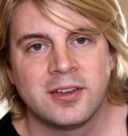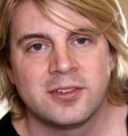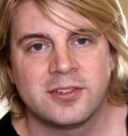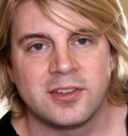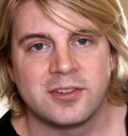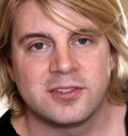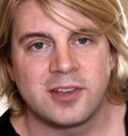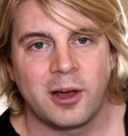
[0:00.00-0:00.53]

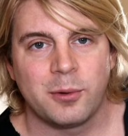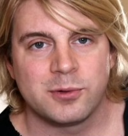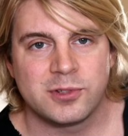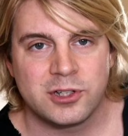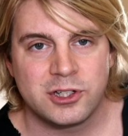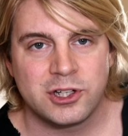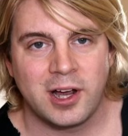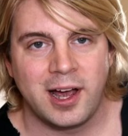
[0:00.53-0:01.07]
since I was
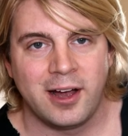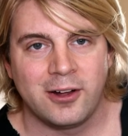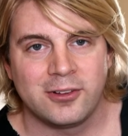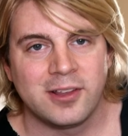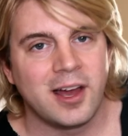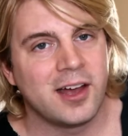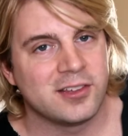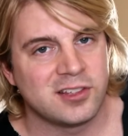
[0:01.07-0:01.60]
a
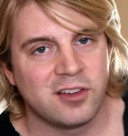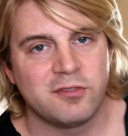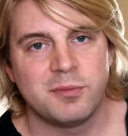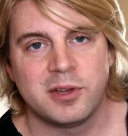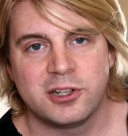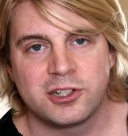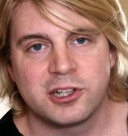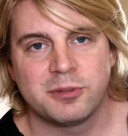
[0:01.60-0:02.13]
child, as I've
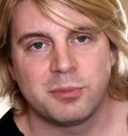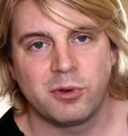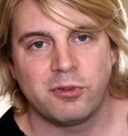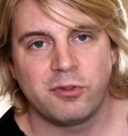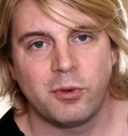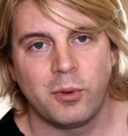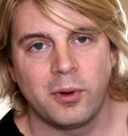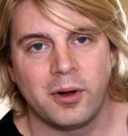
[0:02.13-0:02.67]
mentioned
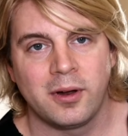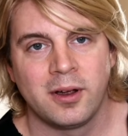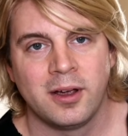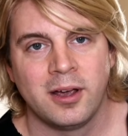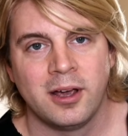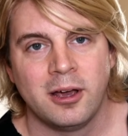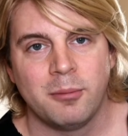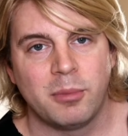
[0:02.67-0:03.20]
before,
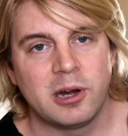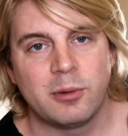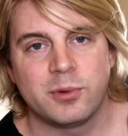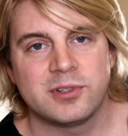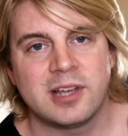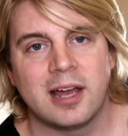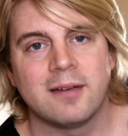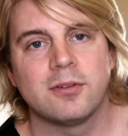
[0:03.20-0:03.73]
but it
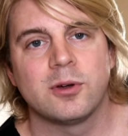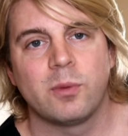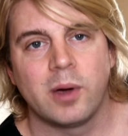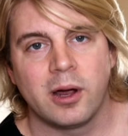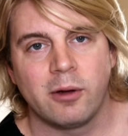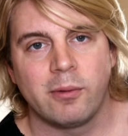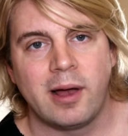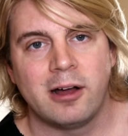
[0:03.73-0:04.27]
was
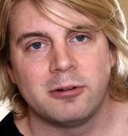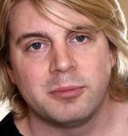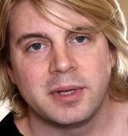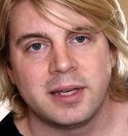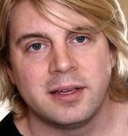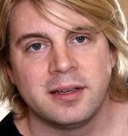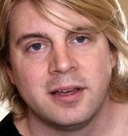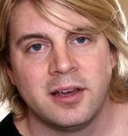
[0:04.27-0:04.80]
everywhere around
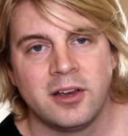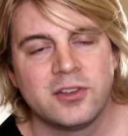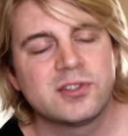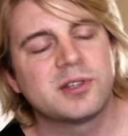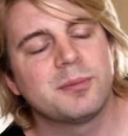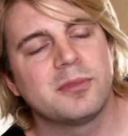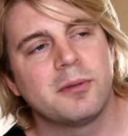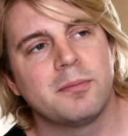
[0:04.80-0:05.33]
me.
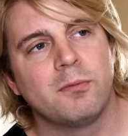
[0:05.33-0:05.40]
Some of the